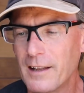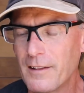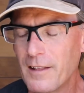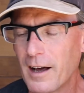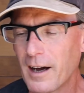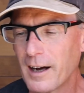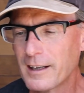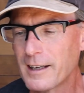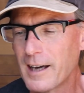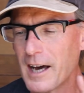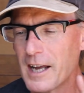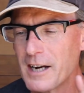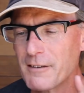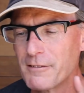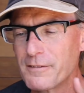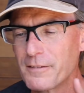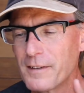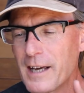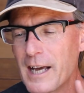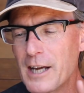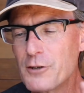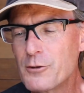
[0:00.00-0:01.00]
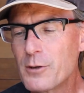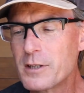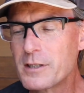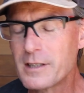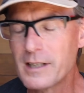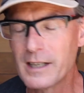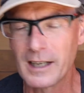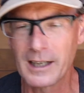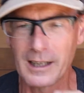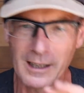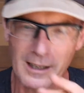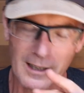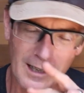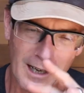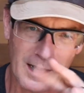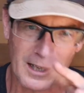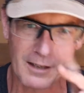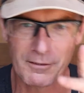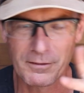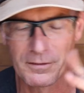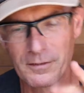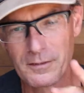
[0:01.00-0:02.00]
a kind of interesting
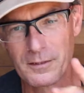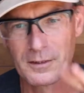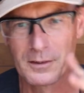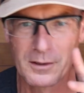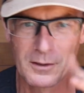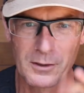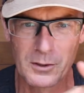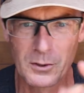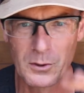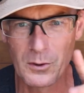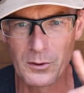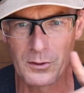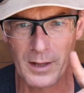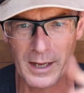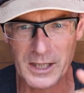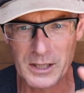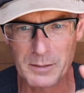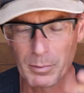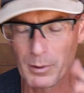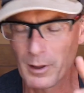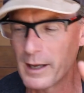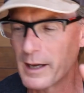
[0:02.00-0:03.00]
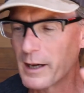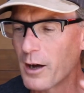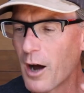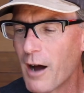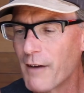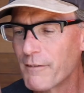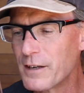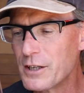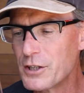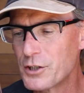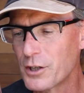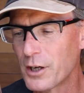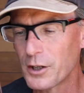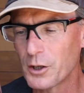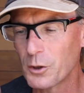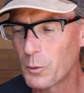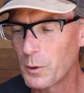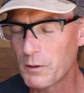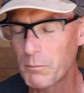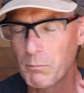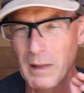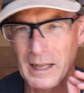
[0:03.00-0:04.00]
kind of two things playing off each other
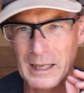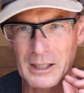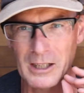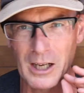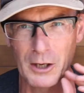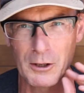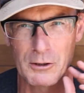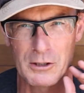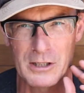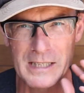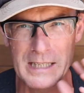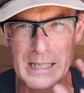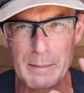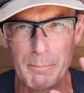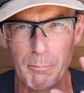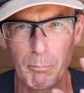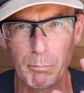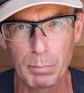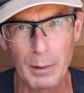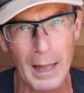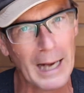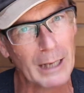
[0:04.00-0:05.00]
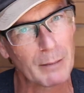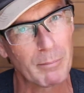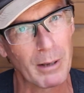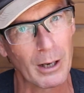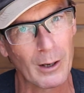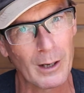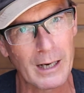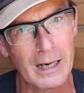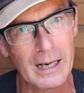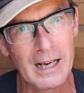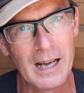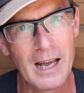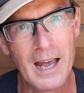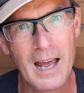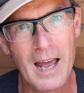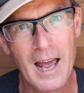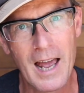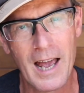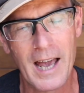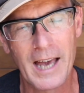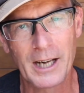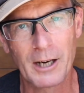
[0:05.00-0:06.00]
with like a deep blackberry
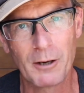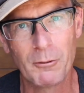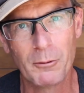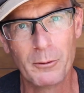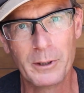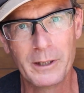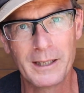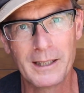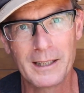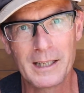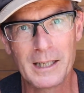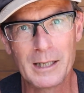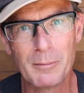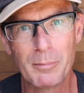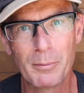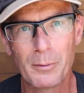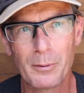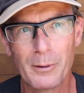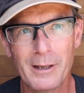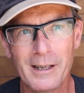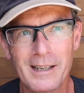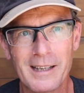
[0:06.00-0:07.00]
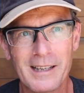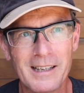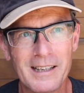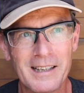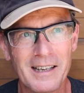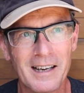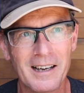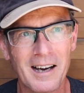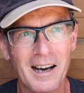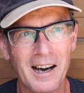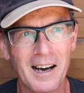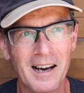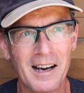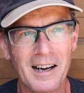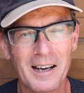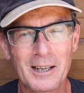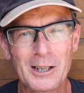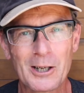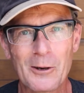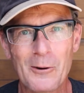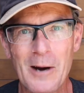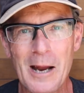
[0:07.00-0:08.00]
and a really pretty
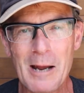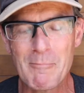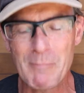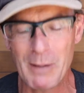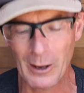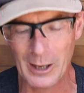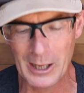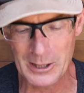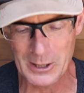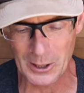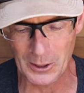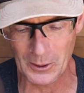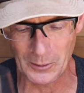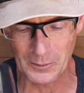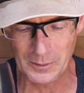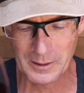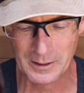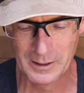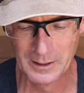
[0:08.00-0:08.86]
cranberry note,